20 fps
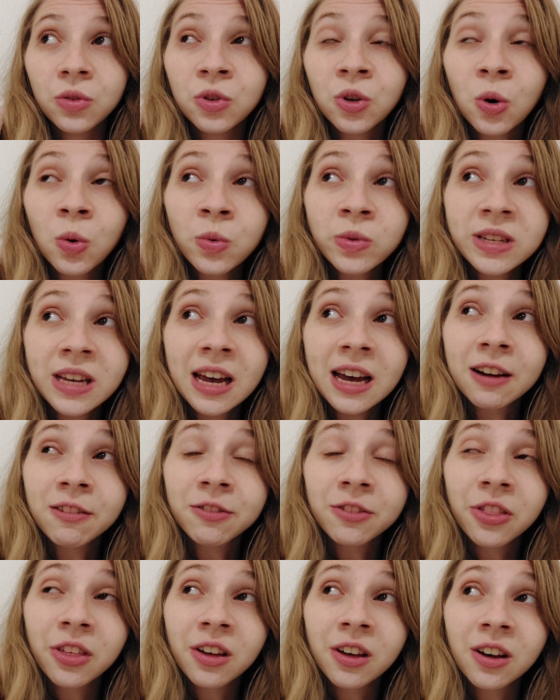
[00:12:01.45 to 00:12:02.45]
don't
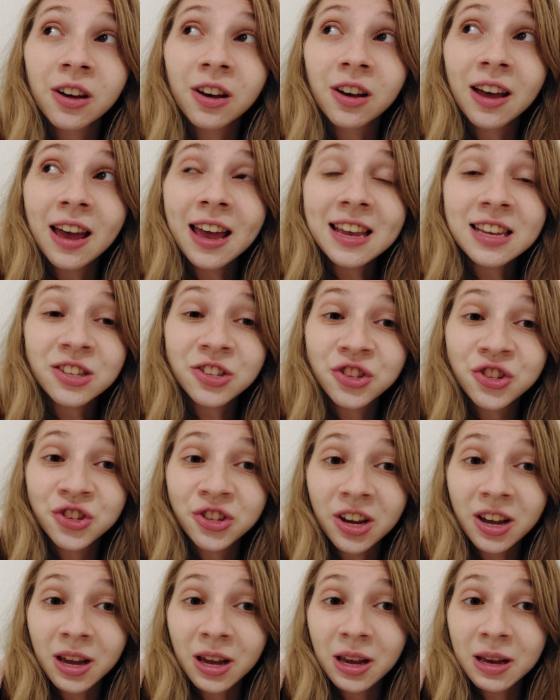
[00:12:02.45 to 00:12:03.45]
have the
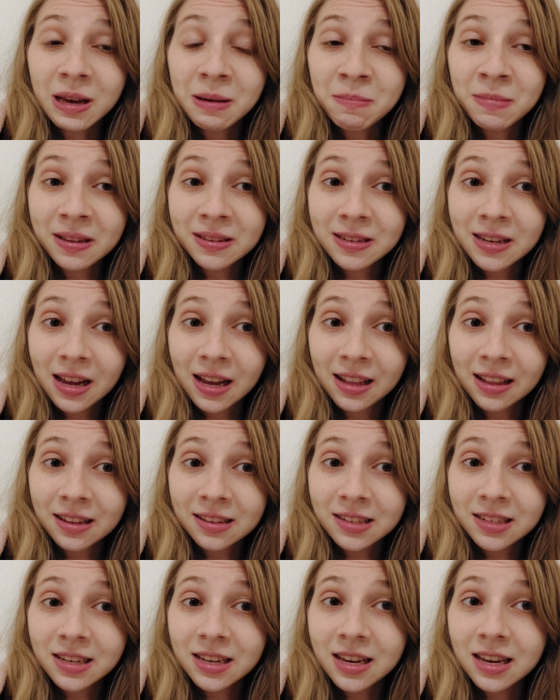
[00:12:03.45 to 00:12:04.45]
SJ
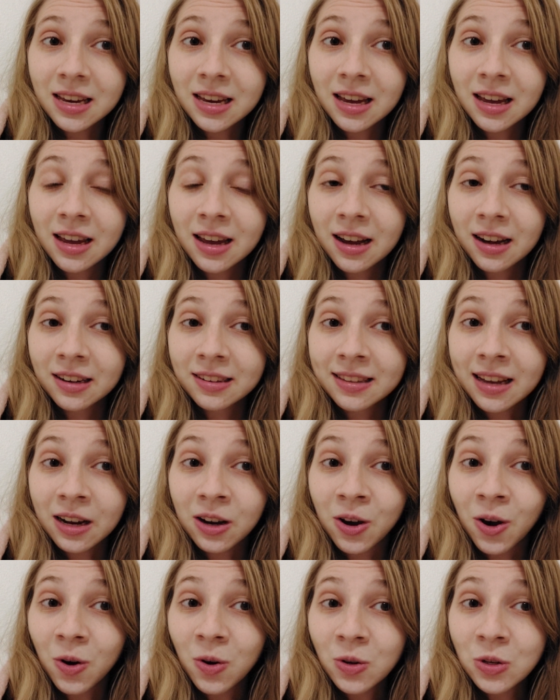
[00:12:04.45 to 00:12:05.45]
mentality
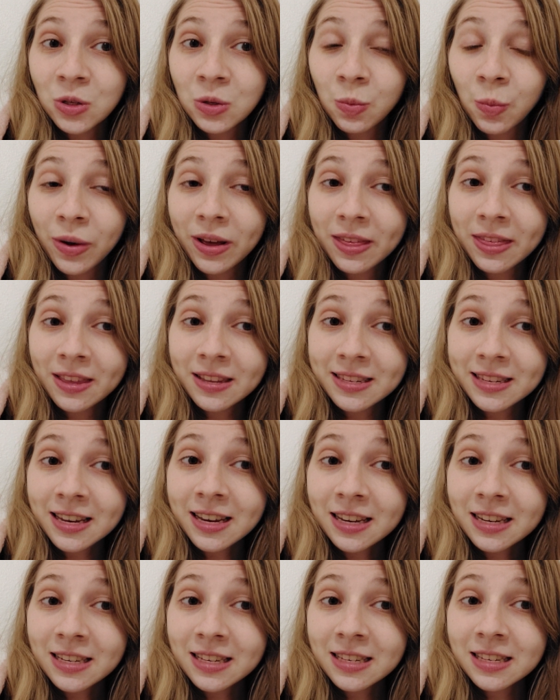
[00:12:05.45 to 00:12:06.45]
that goes with
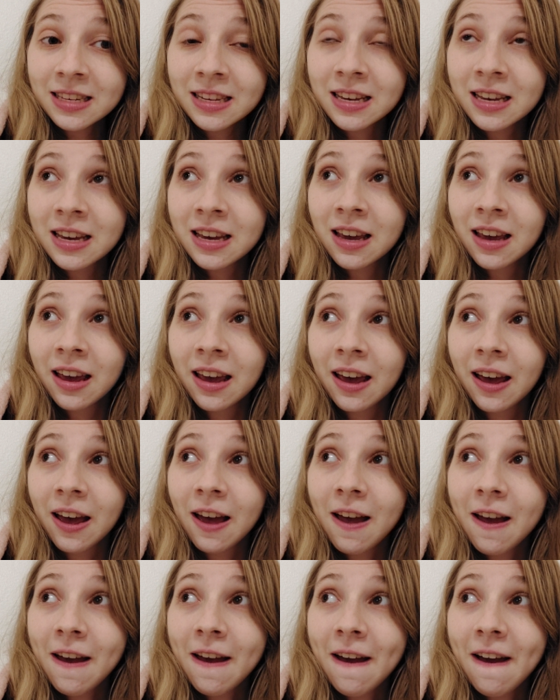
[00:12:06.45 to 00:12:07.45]
6,
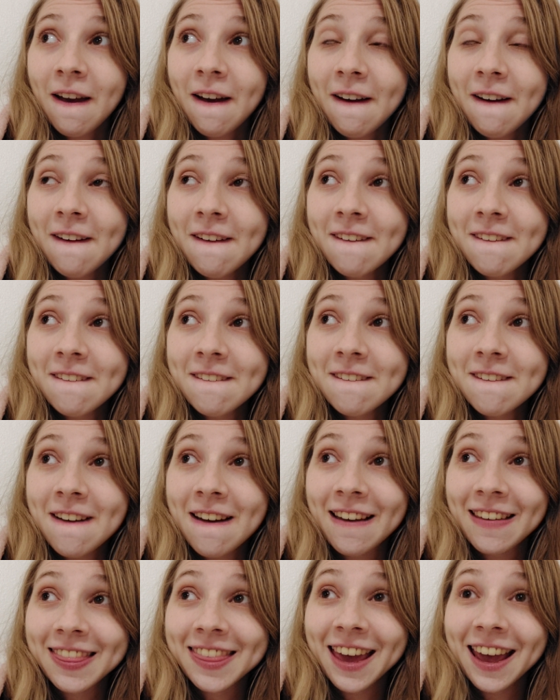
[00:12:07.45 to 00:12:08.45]

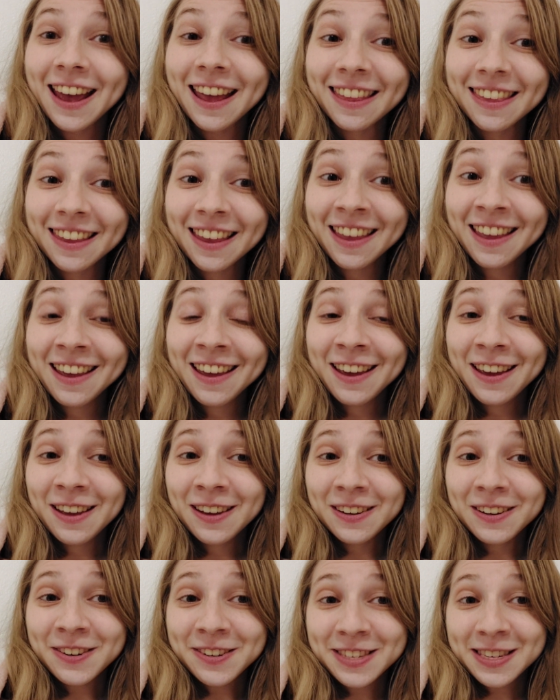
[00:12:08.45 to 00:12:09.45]
and then
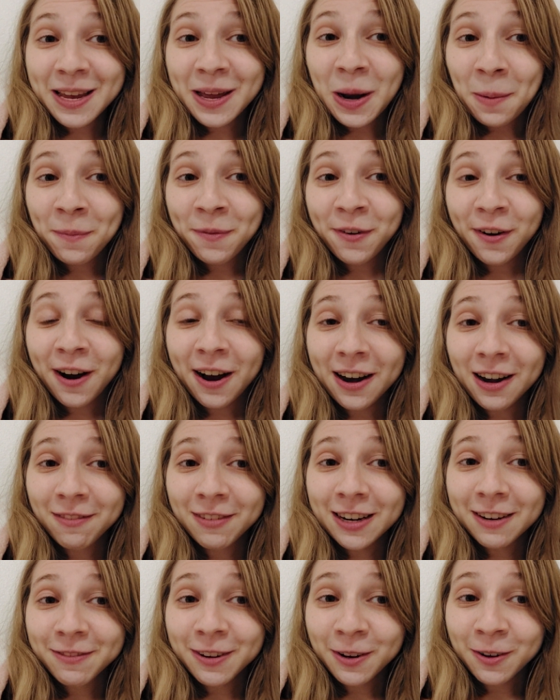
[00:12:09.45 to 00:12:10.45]
you're set up for kind of
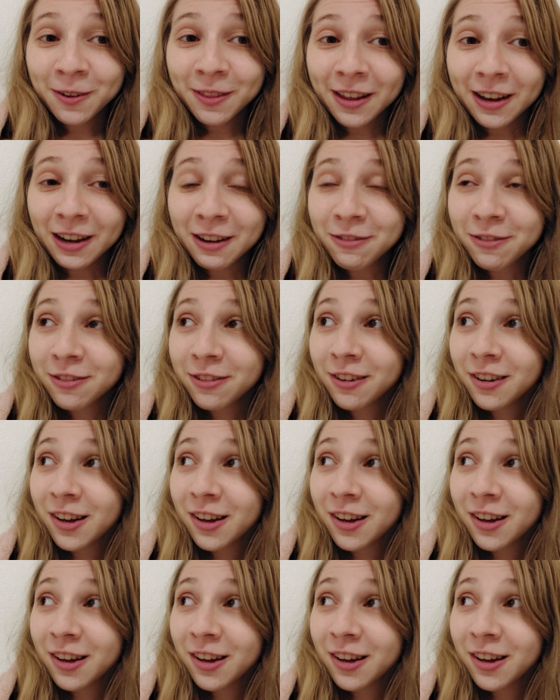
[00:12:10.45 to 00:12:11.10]
a difficult life,